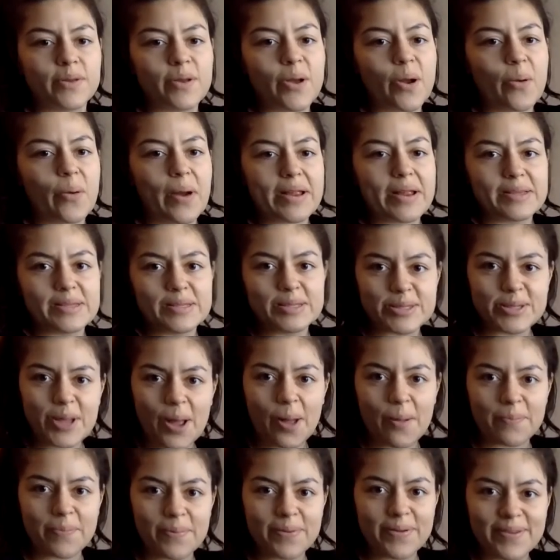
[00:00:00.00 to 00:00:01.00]
All right,
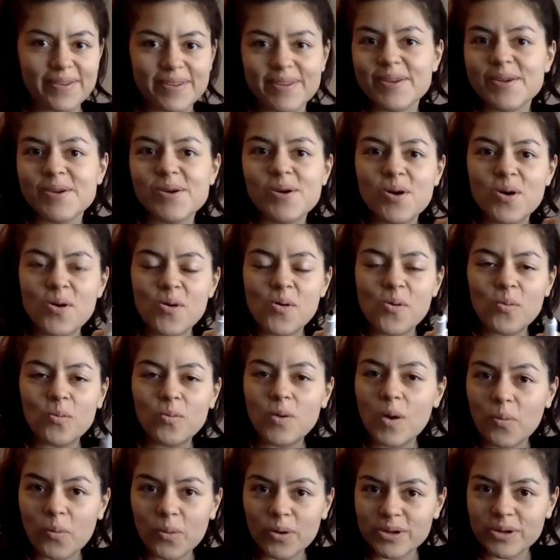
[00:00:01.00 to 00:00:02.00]
stop.
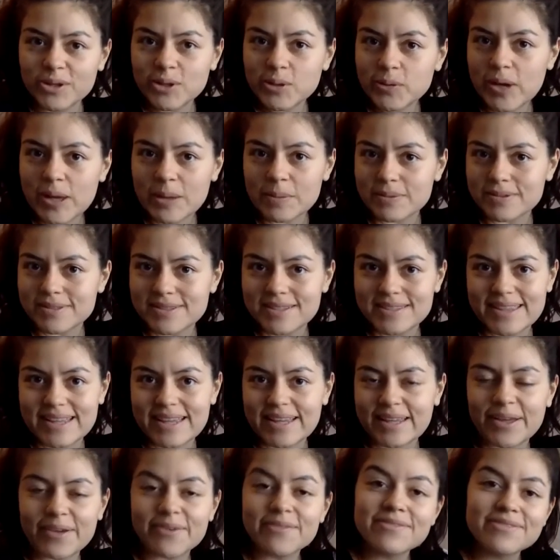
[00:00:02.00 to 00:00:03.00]
What were you able to
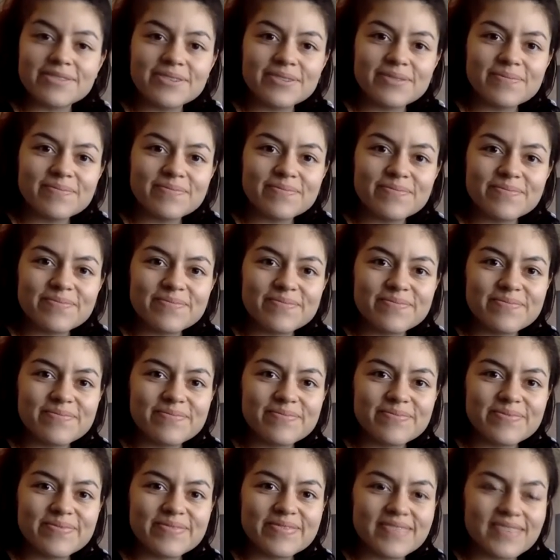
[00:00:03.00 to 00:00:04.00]
think of?
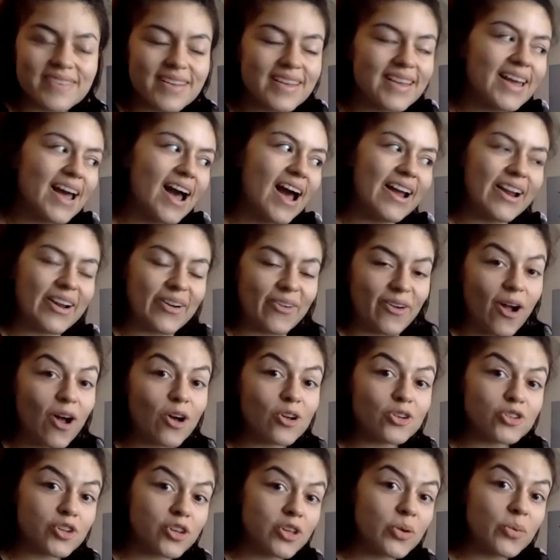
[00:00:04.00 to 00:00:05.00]
Here,
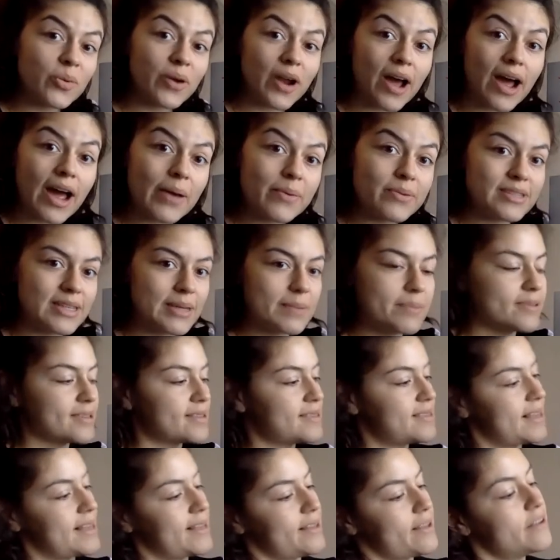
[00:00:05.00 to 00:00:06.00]
I'll show you what I was able
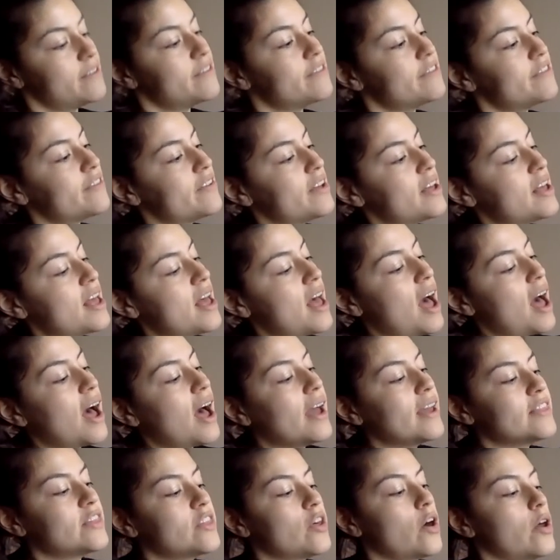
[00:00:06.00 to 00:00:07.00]
to think of.
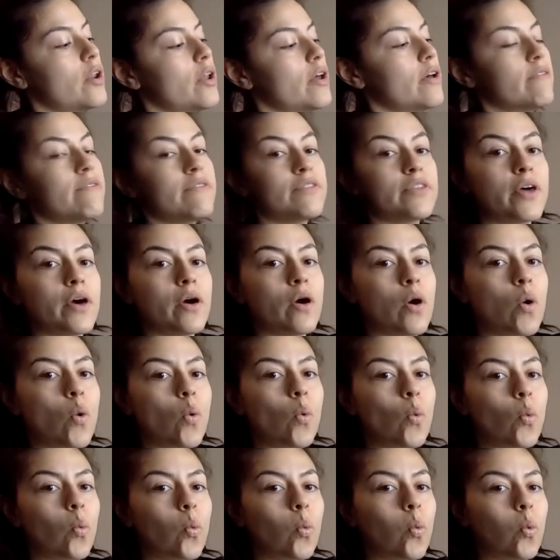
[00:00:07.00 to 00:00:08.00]
I thought of the
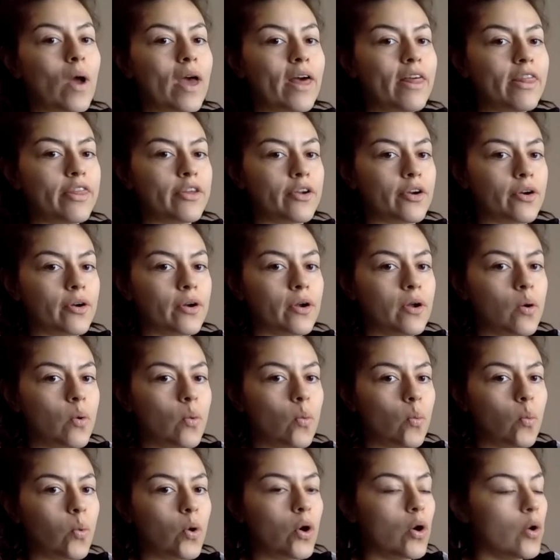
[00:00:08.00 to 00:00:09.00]
weather,
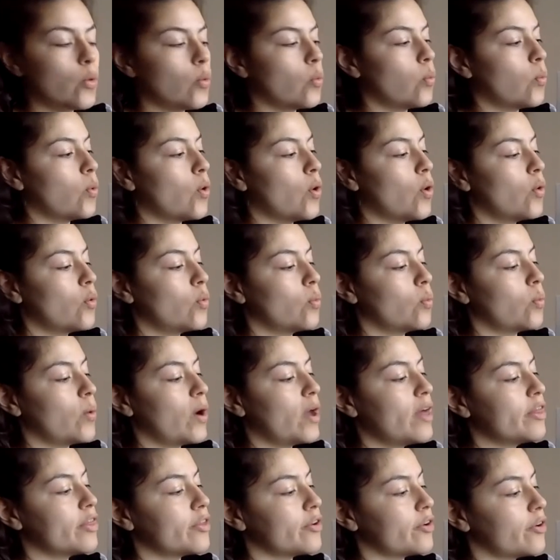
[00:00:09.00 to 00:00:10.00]

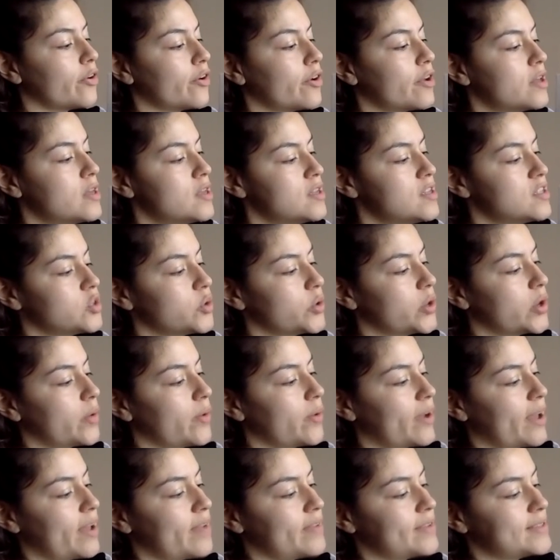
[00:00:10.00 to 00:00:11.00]
weather. So here
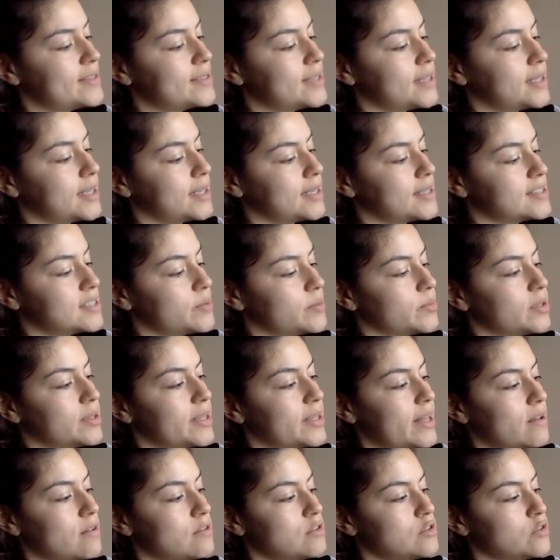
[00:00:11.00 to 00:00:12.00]
I have a sun and some
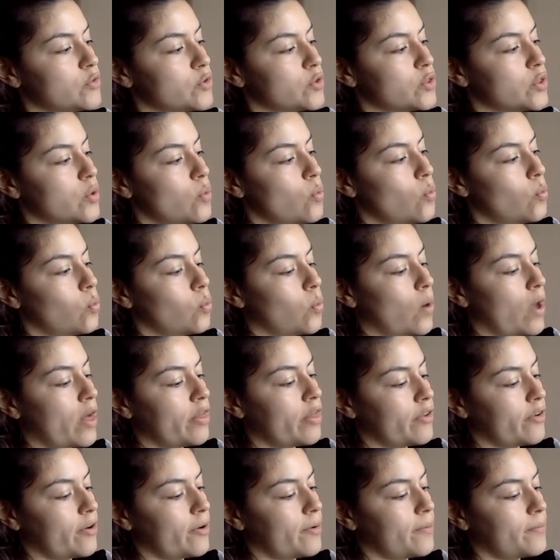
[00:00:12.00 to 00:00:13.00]
clouds for the
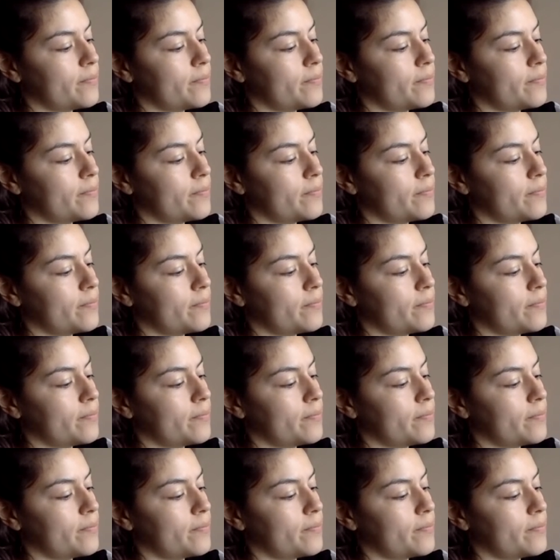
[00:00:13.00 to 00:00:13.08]
weather.